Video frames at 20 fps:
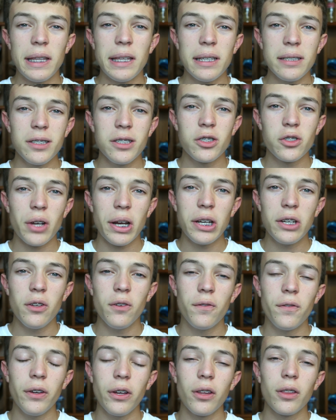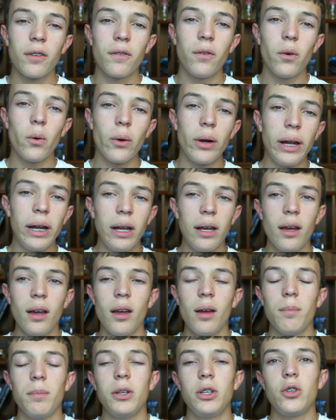this is trying to fill the void
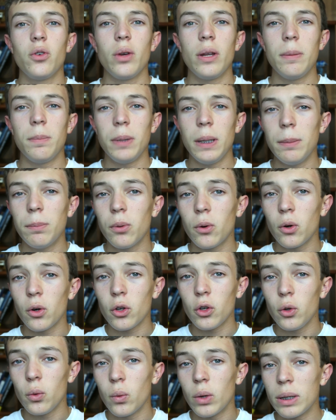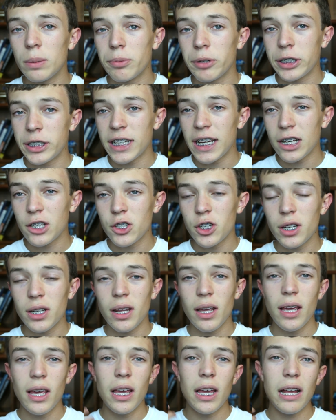between people who want
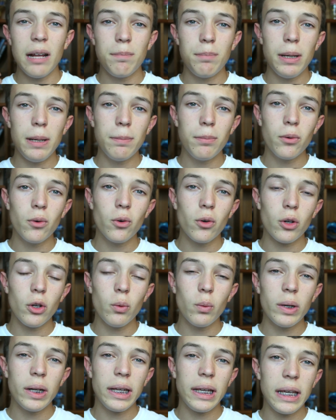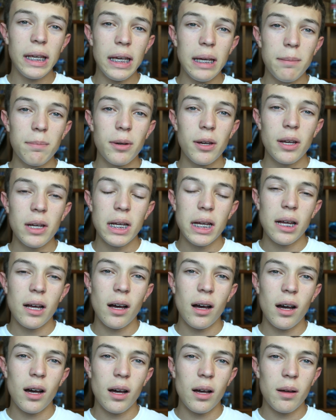protection and people who want to keep
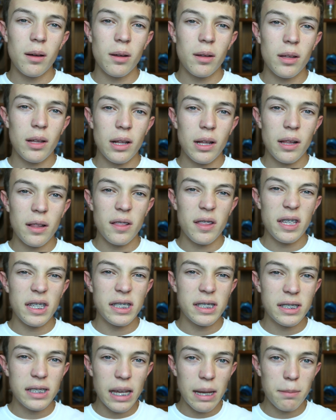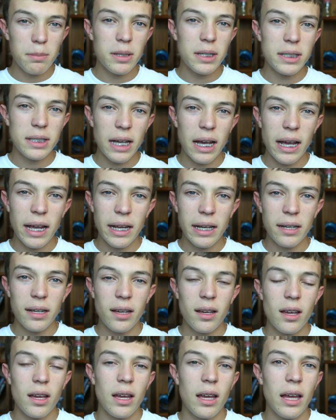the same design
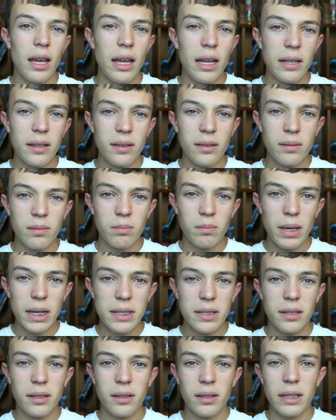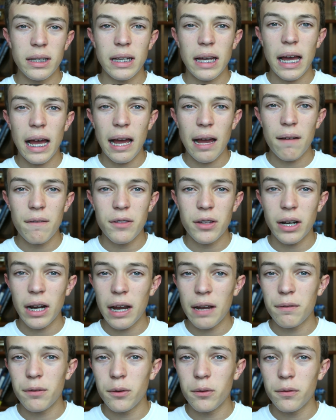and basically have their
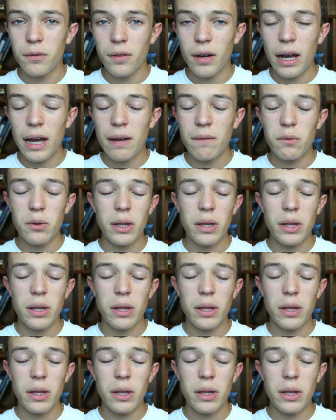iPhone 5